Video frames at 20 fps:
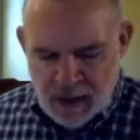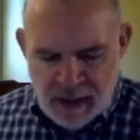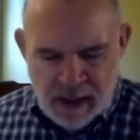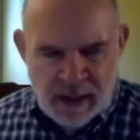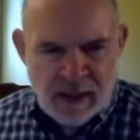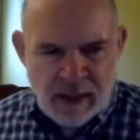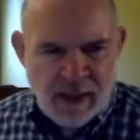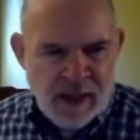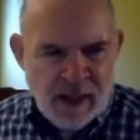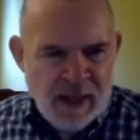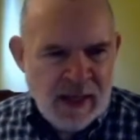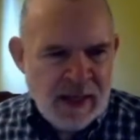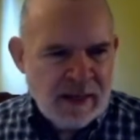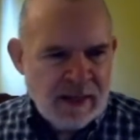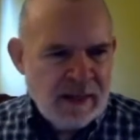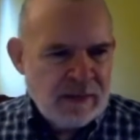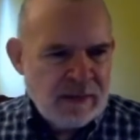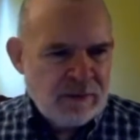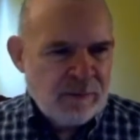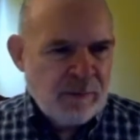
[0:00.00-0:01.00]
and
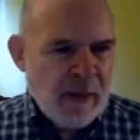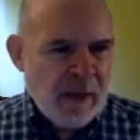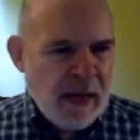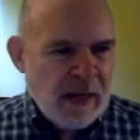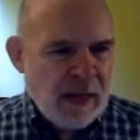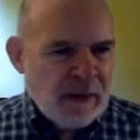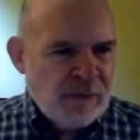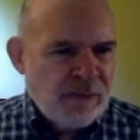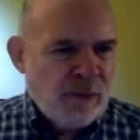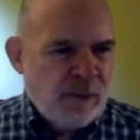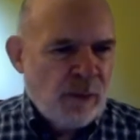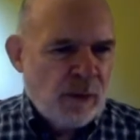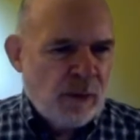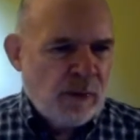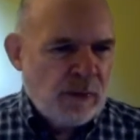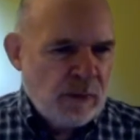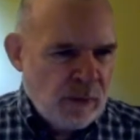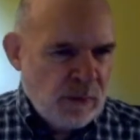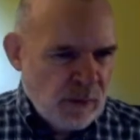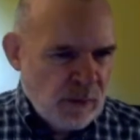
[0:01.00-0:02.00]
it's bad for
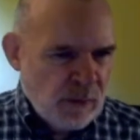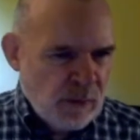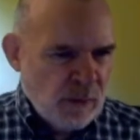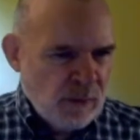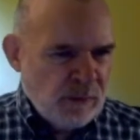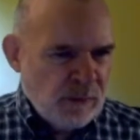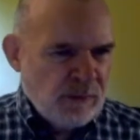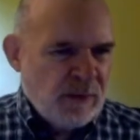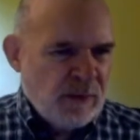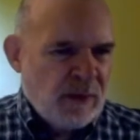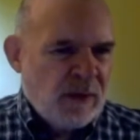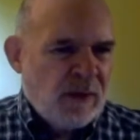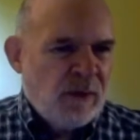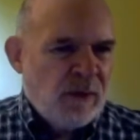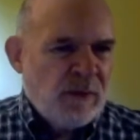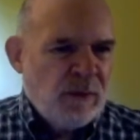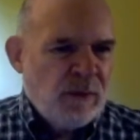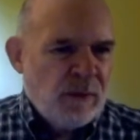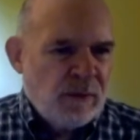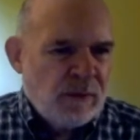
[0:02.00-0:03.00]
you.
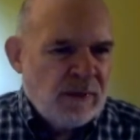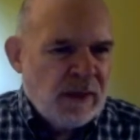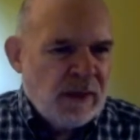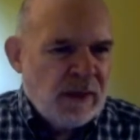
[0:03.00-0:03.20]
You could